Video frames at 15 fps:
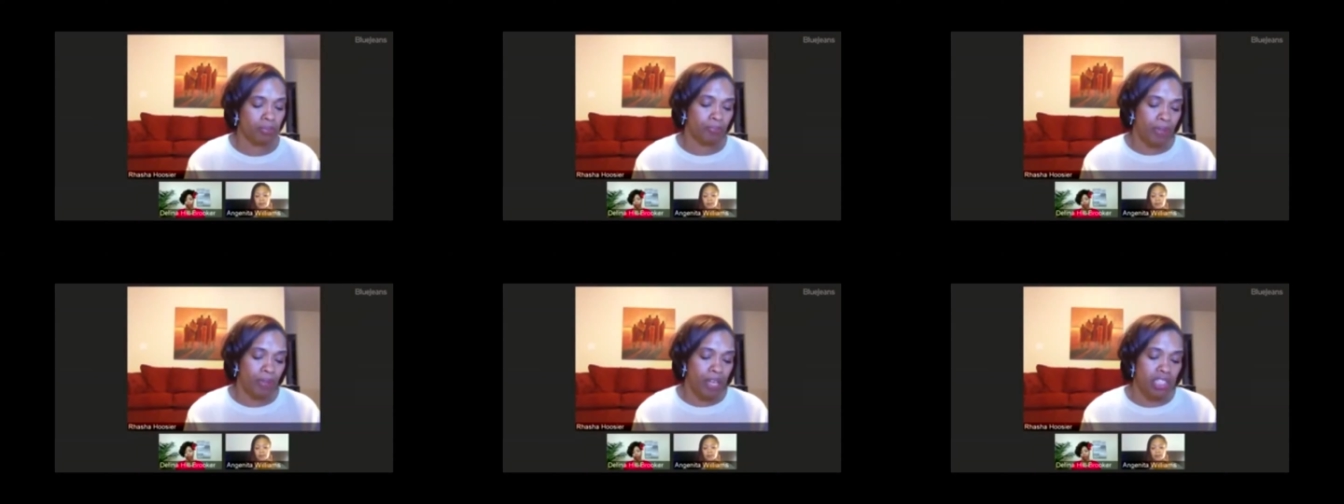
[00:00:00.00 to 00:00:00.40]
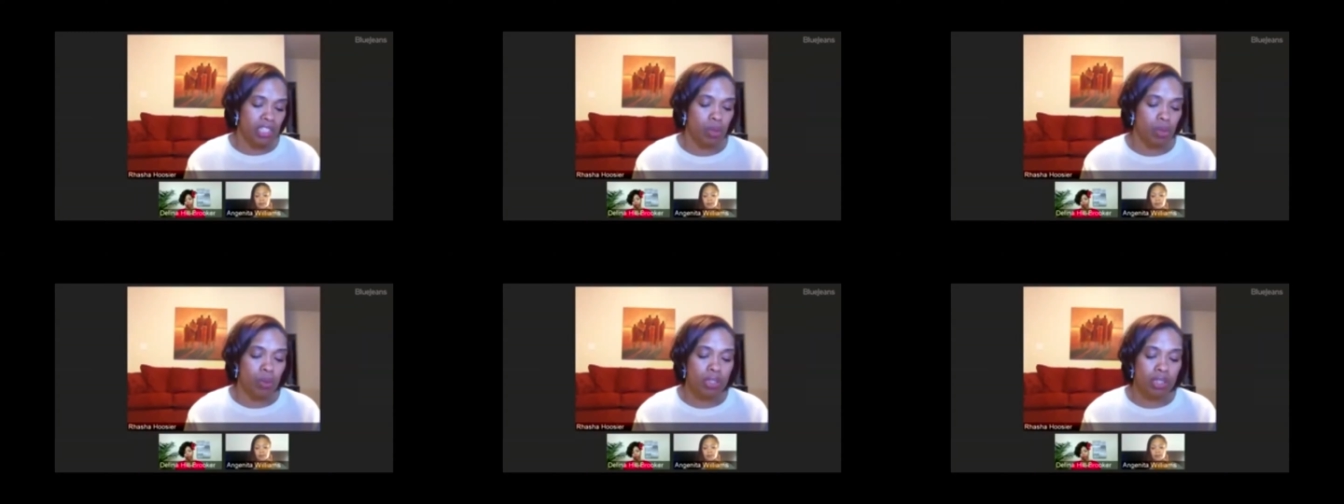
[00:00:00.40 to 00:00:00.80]
D was
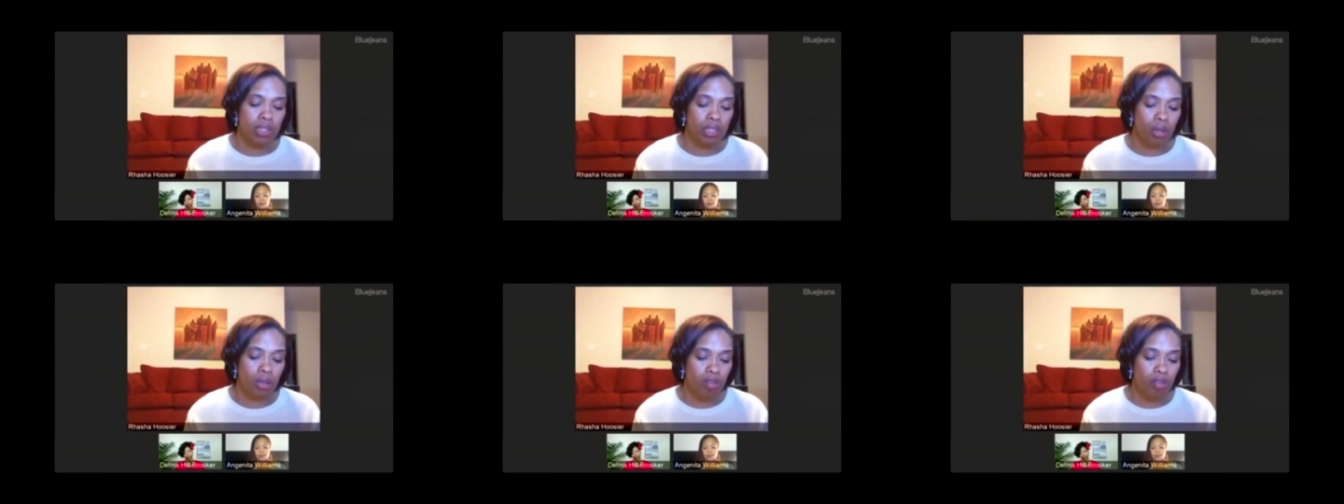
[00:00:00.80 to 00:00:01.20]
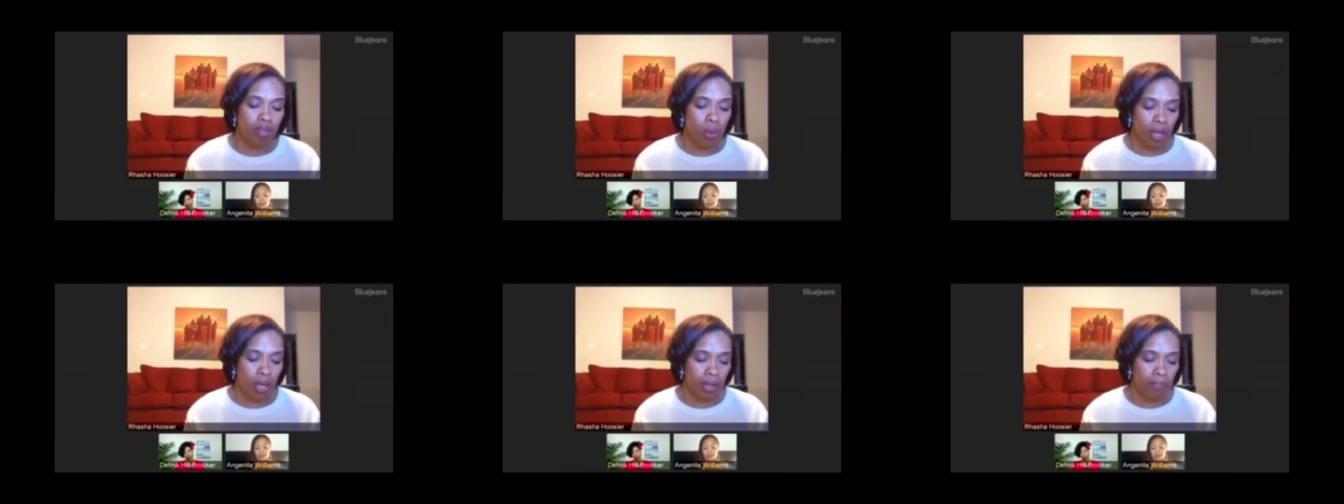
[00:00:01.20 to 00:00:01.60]
a little
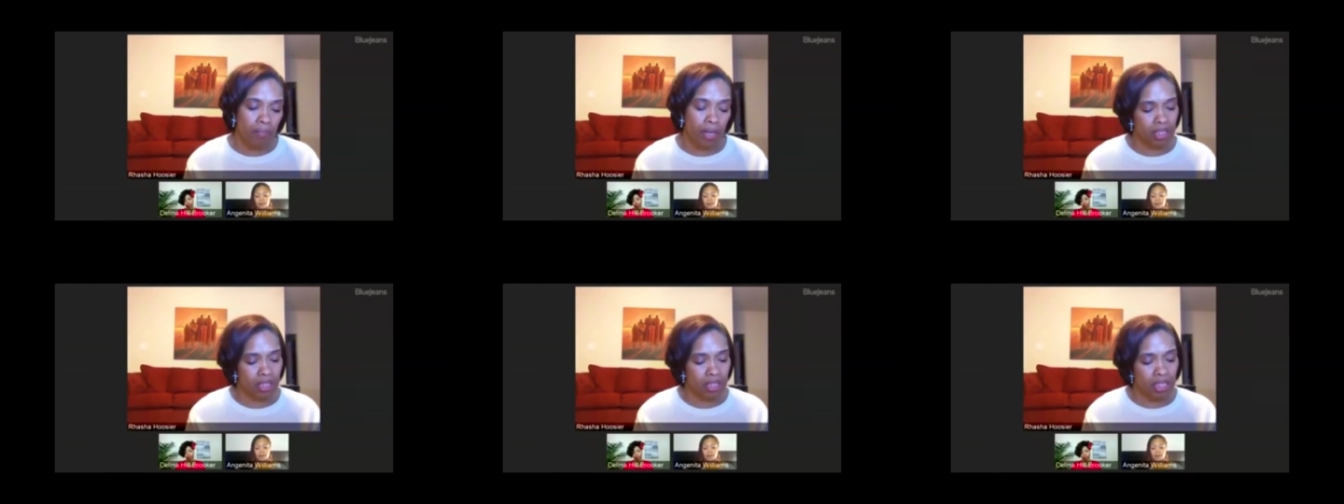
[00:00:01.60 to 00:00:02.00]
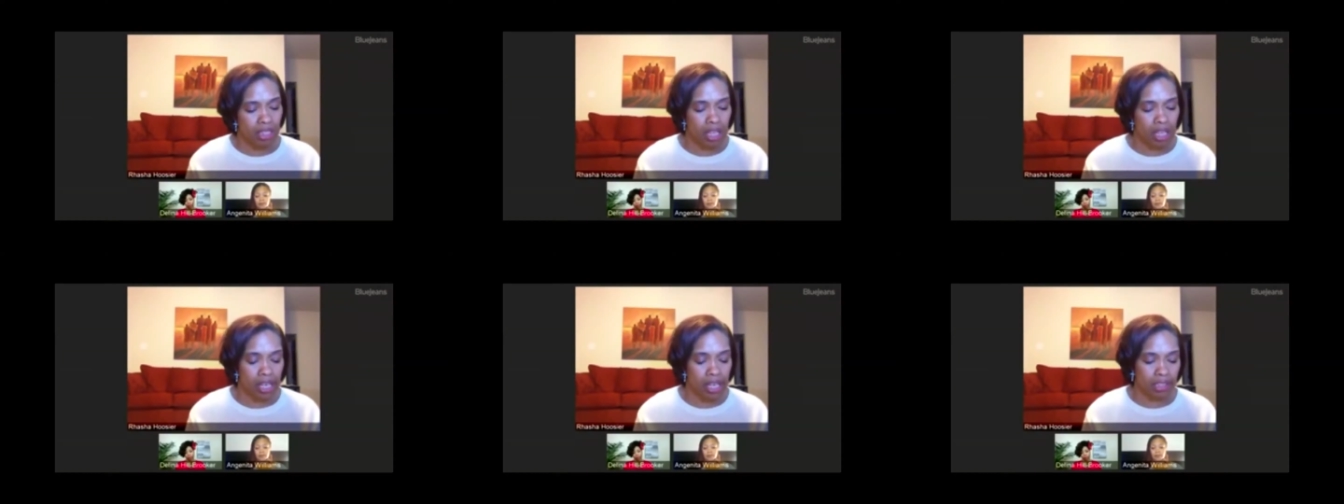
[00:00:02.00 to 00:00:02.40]
overweight, but I think I
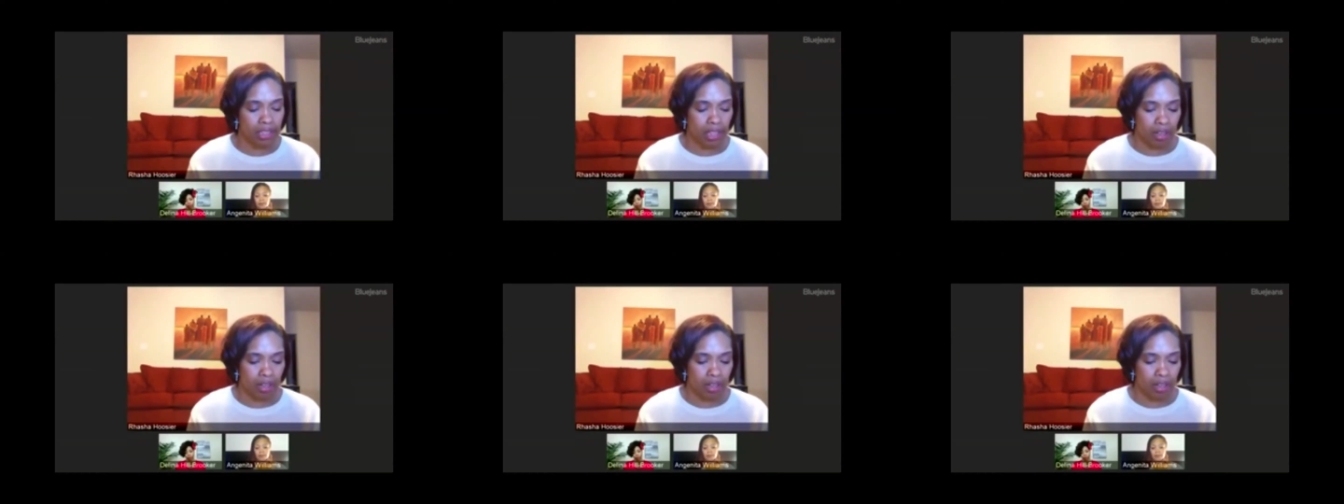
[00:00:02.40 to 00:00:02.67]
liked that.